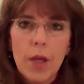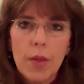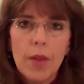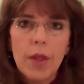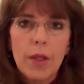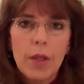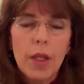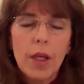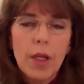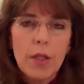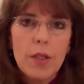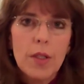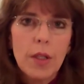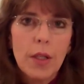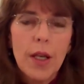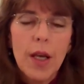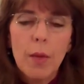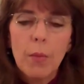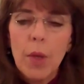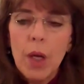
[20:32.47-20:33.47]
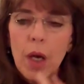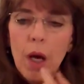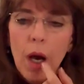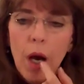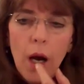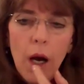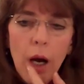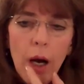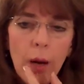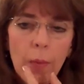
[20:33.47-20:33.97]
I think I still am.
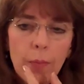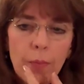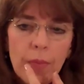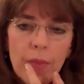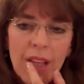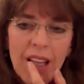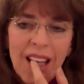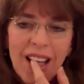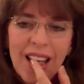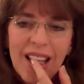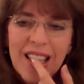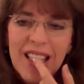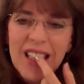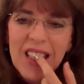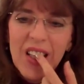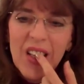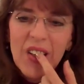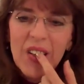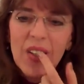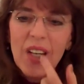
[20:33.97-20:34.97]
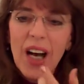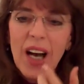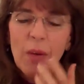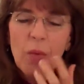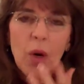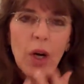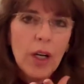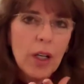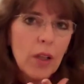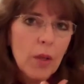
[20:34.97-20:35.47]
So I
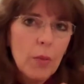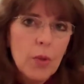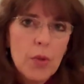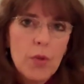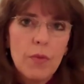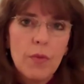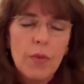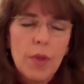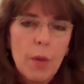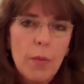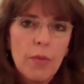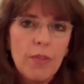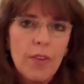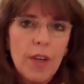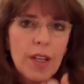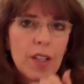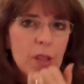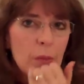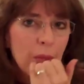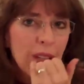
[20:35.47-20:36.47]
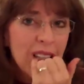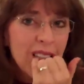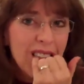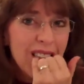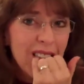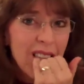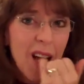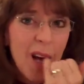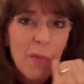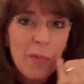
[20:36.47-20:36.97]
wanted them fixed. Plus,
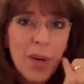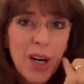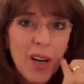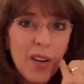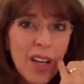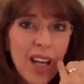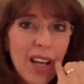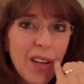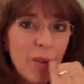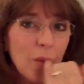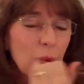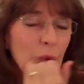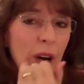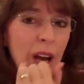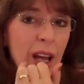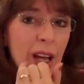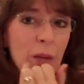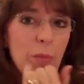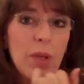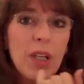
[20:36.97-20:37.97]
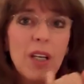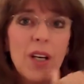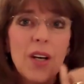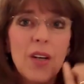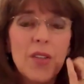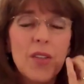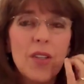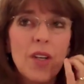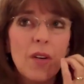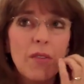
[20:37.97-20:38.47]
the top part had gray
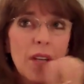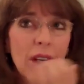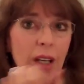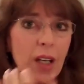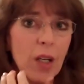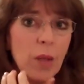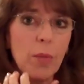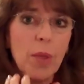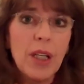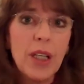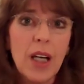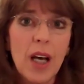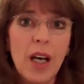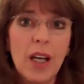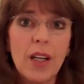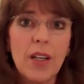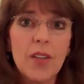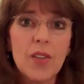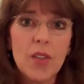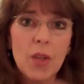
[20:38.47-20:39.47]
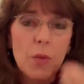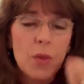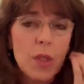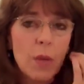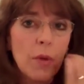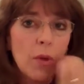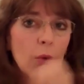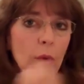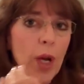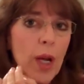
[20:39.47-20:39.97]
because of antibiotics. There
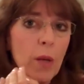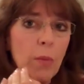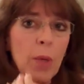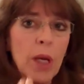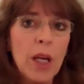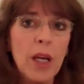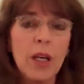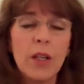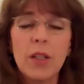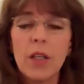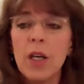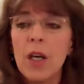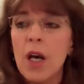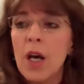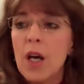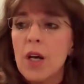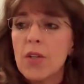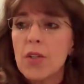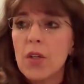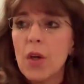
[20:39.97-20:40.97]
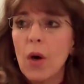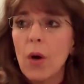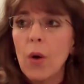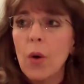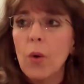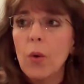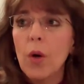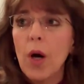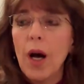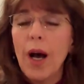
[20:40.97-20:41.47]
was a gray band.
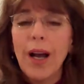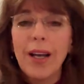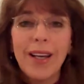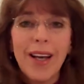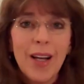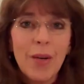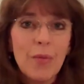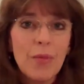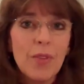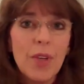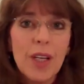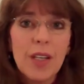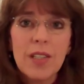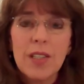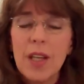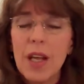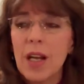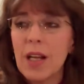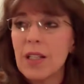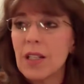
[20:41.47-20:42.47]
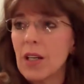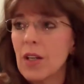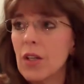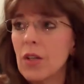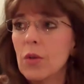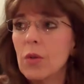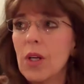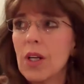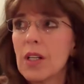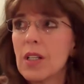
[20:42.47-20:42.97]
So I got them fixed, and I tell
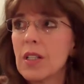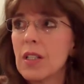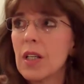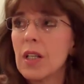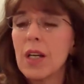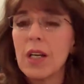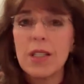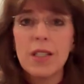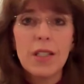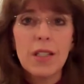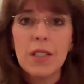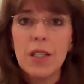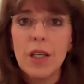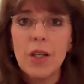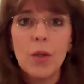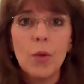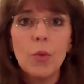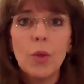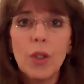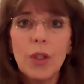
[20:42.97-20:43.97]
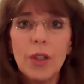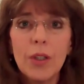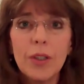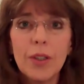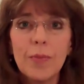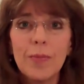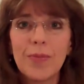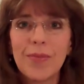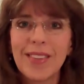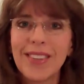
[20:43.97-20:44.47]
you, it is the nicest thing in the world